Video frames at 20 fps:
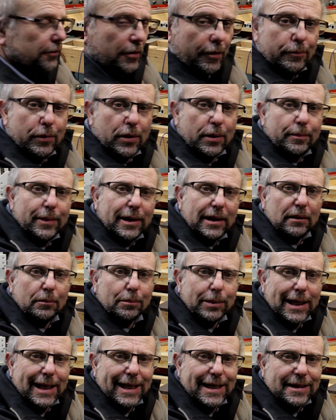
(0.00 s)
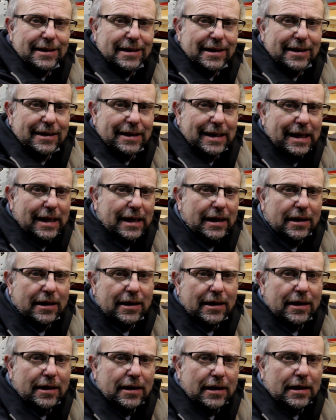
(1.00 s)
So I put a metal plate down here
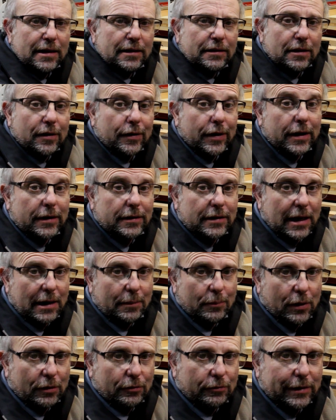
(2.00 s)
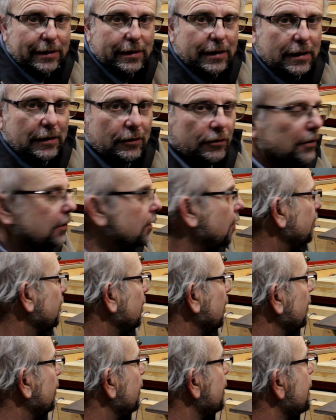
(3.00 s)
that I'm going to take my readings off
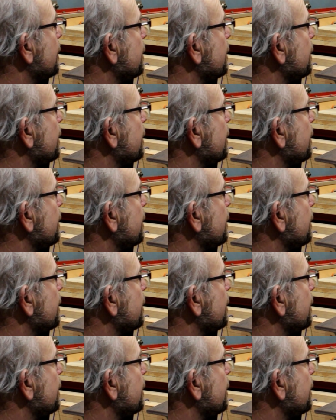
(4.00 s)
of.